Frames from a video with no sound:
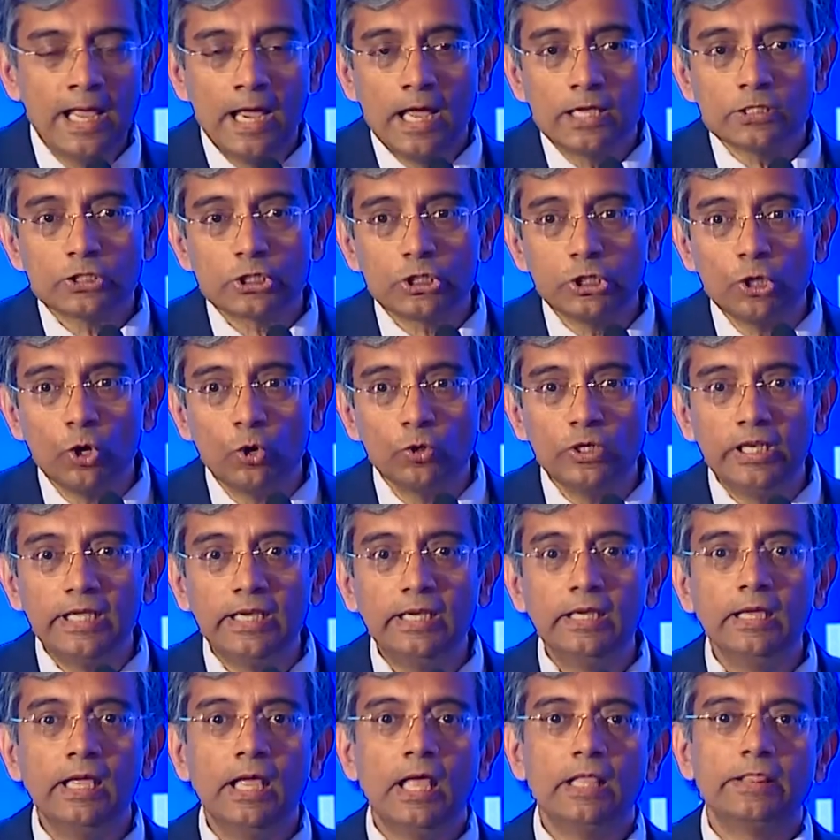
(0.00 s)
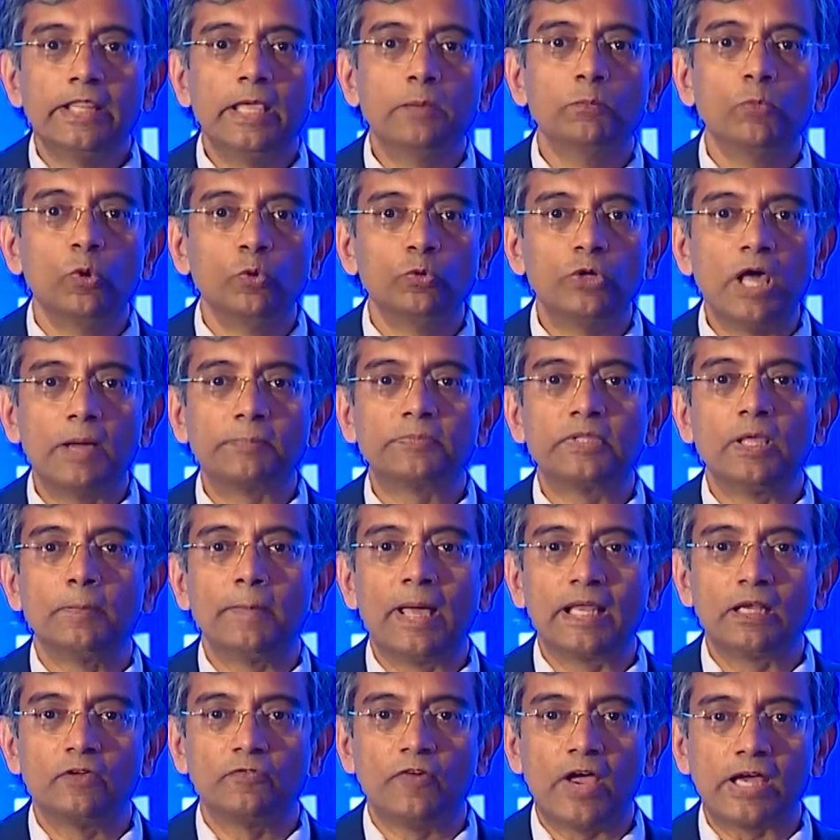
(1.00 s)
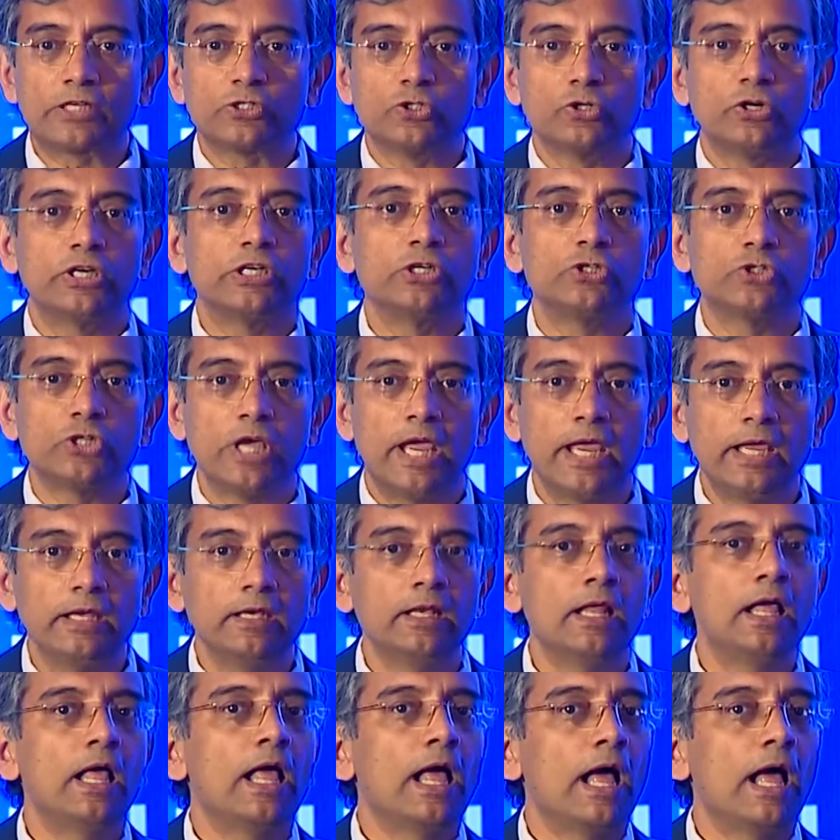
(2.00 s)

And slowly they moved up the manufacturing chain